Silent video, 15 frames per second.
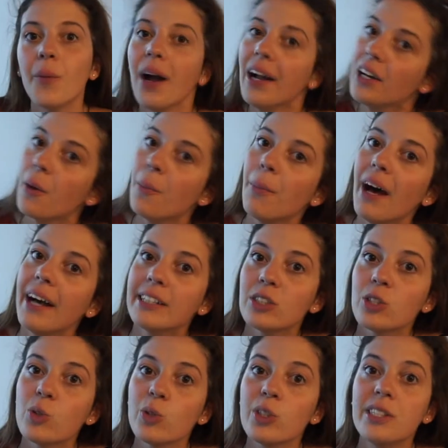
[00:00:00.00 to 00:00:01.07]
welcome back
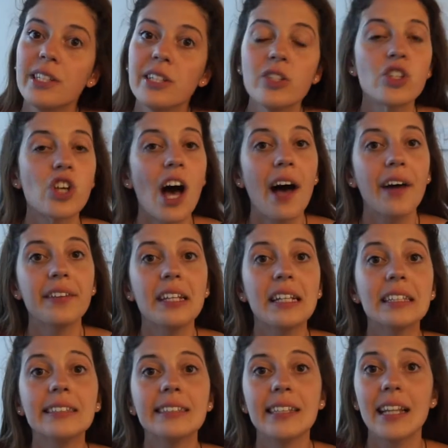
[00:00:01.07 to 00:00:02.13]
to the
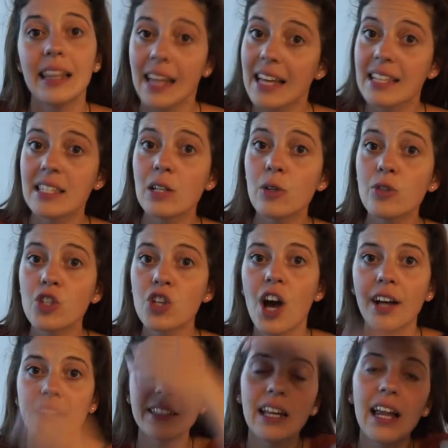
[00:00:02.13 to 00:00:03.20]
channel, the Lassilu
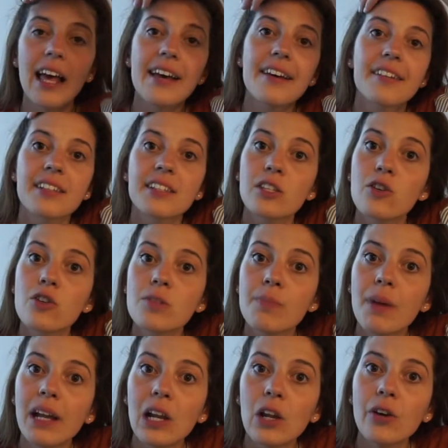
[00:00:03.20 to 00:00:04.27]
channel. Excuse
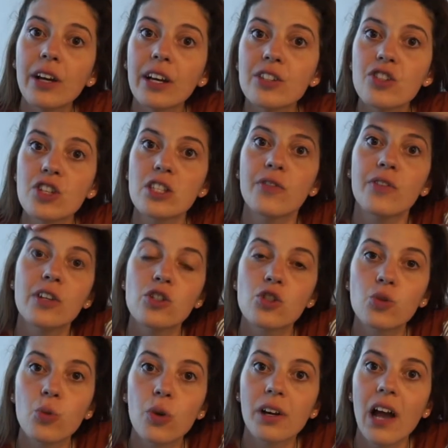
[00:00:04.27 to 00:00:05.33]
my look, I just
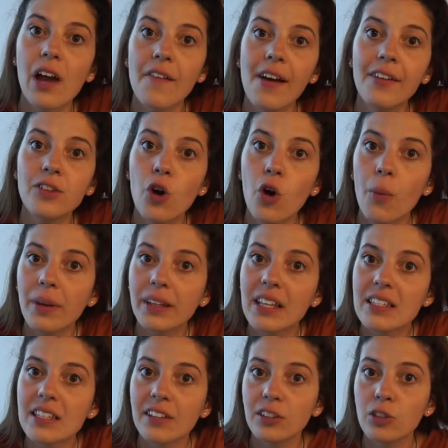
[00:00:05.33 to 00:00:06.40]
finished work. I ran home and I
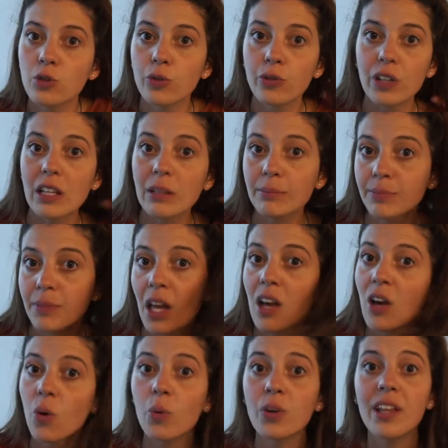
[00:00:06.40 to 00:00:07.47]
started to film
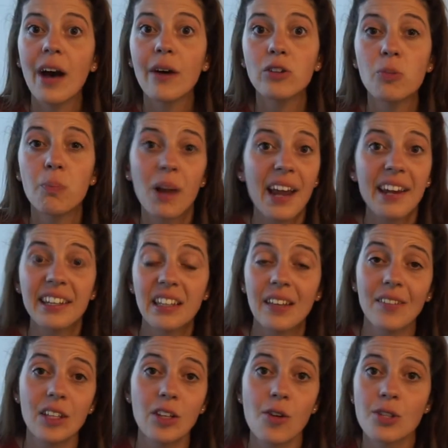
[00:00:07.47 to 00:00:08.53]
without planning the
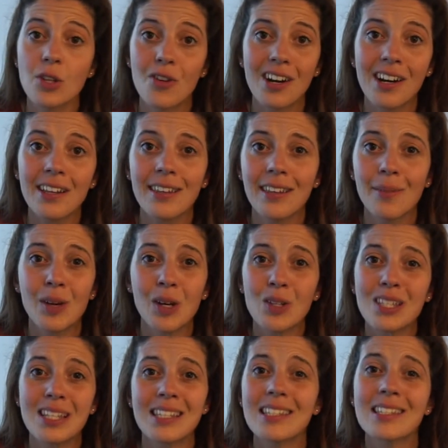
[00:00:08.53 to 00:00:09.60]
videos or anything because
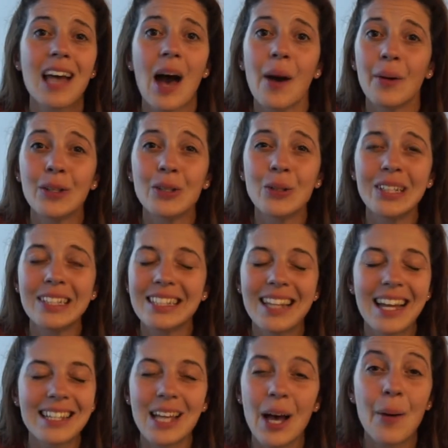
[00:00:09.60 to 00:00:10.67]
this is how I do it,
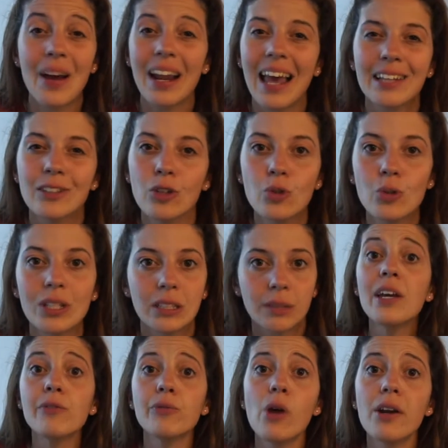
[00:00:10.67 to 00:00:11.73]
that's how I like to do it.
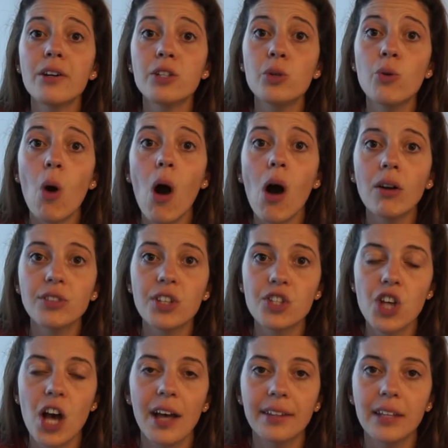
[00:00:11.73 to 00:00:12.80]
If you are new on the
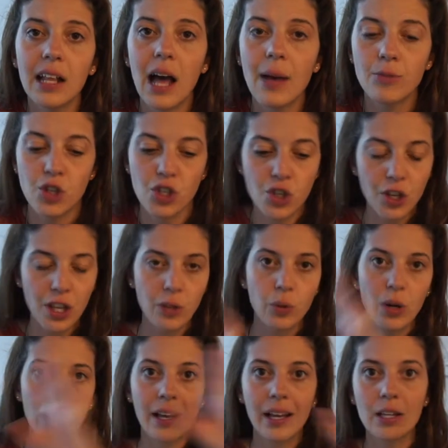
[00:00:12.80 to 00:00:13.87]
channel, I'm just gonna do
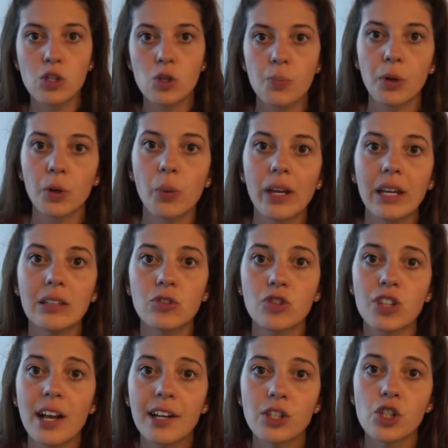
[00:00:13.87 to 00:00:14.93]
like a super quick
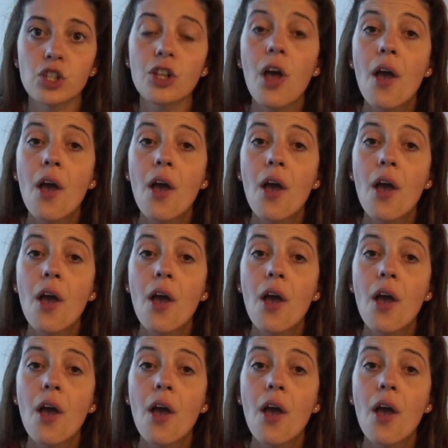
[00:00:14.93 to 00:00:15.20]
introduction.